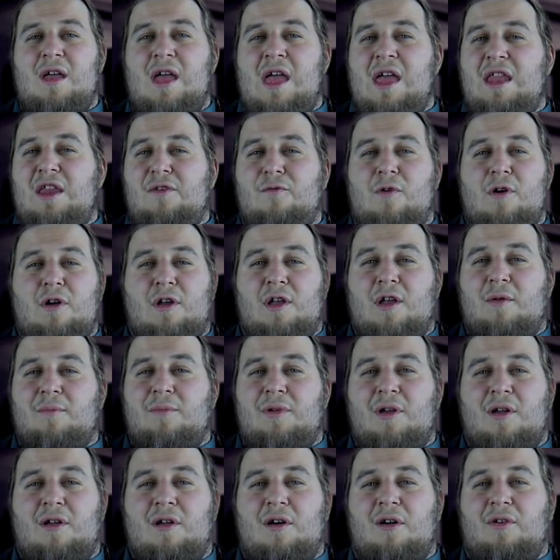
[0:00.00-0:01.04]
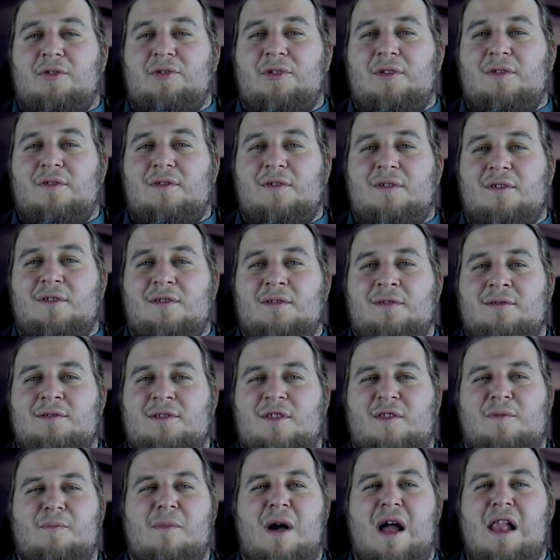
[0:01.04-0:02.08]
Anyone can be a cultist. The
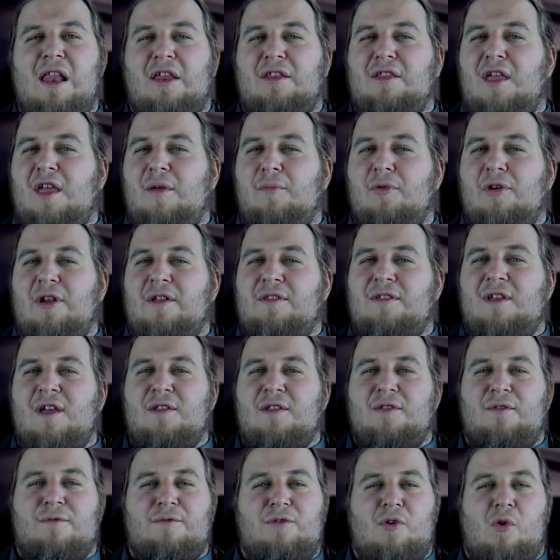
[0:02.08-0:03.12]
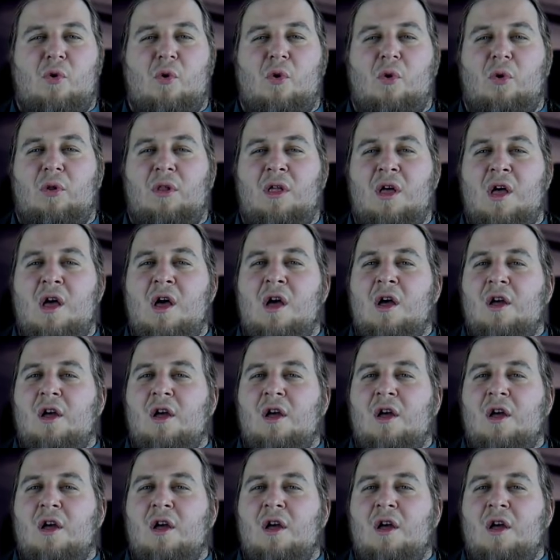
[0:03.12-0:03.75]
smiling neighbor at the end of the hall,